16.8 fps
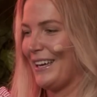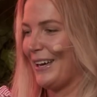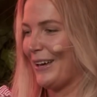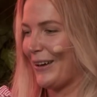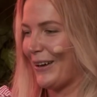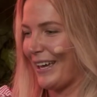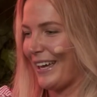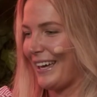
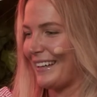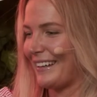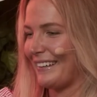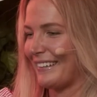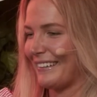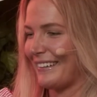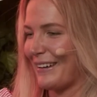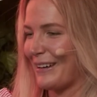
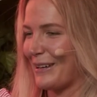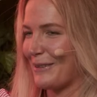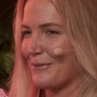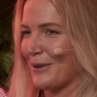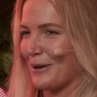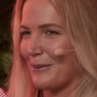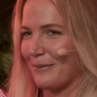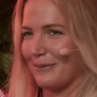again,
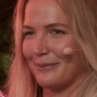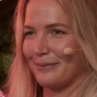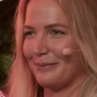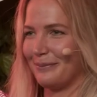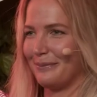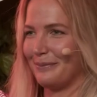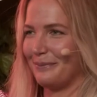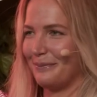
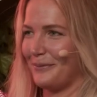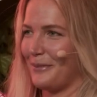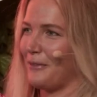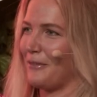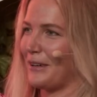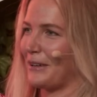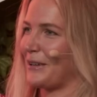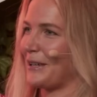I'm
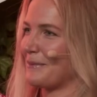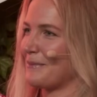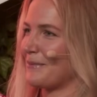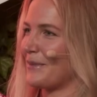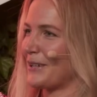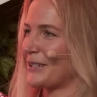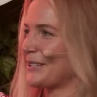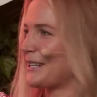very
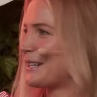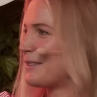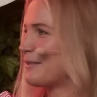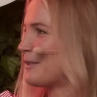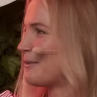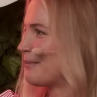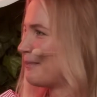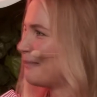much kind
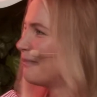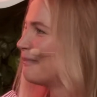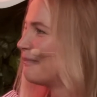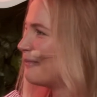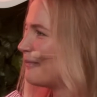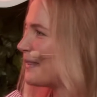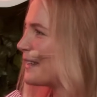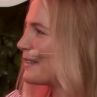of a
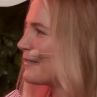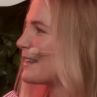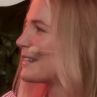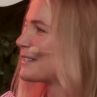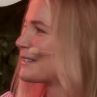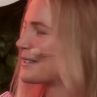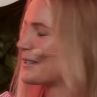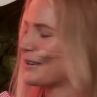
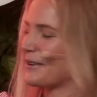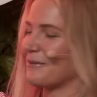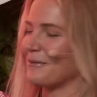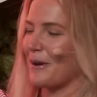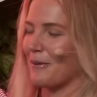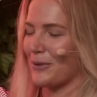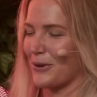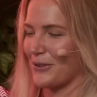
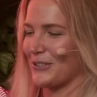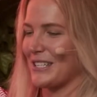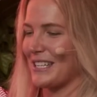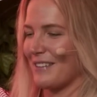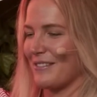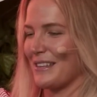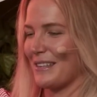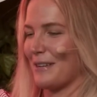investor
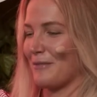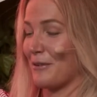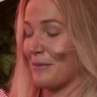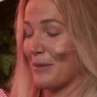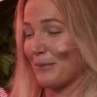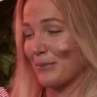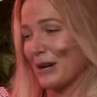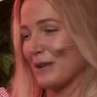approaching everything
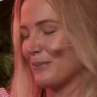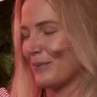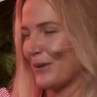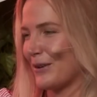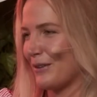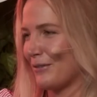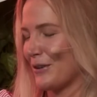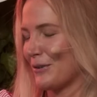from the brand
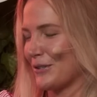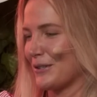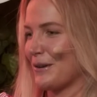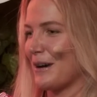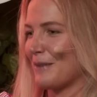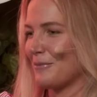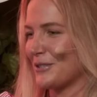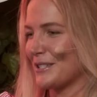point of view.
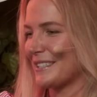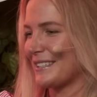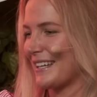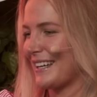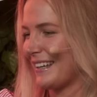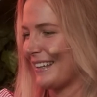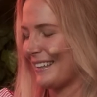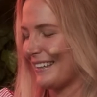So I'm just
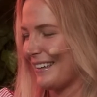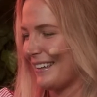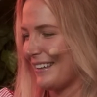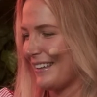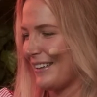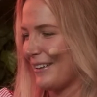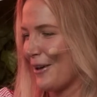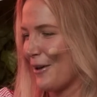a
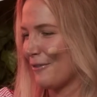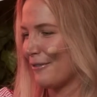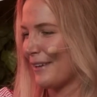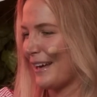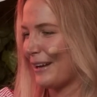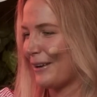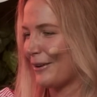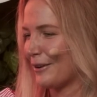
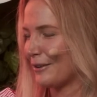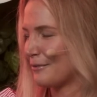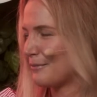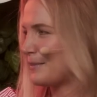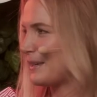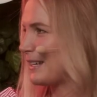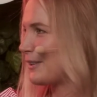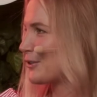fan
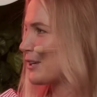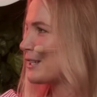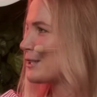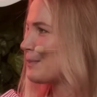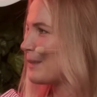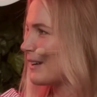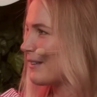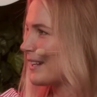of being
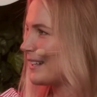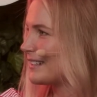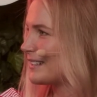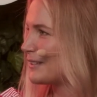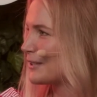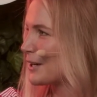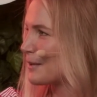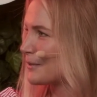transparent
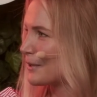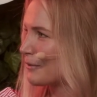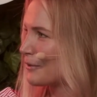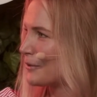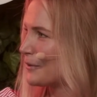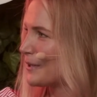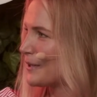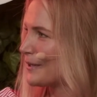in terms of
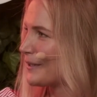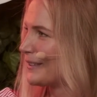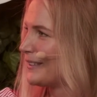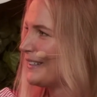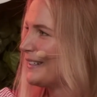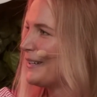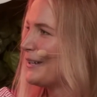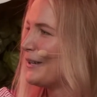who
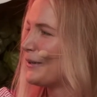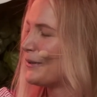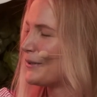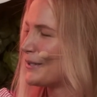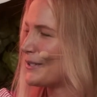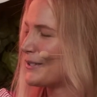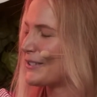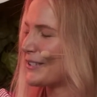
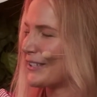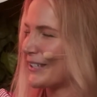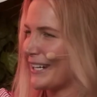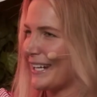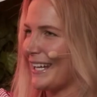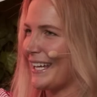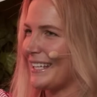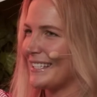you
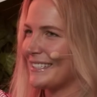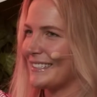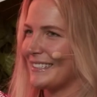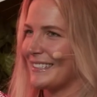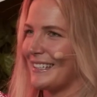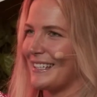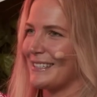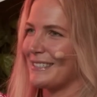
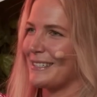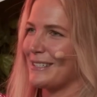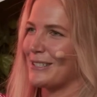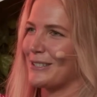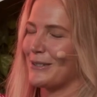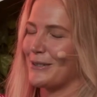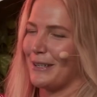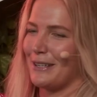target.
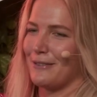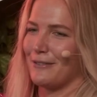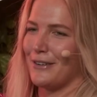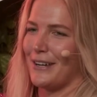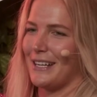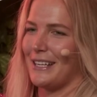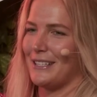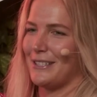It's totally
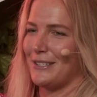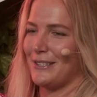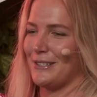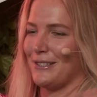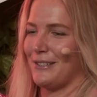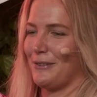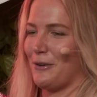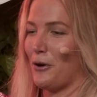fine
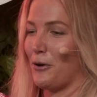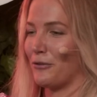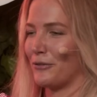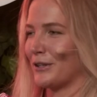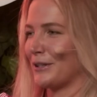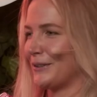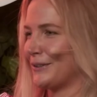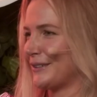to
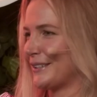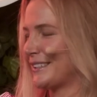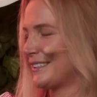overlook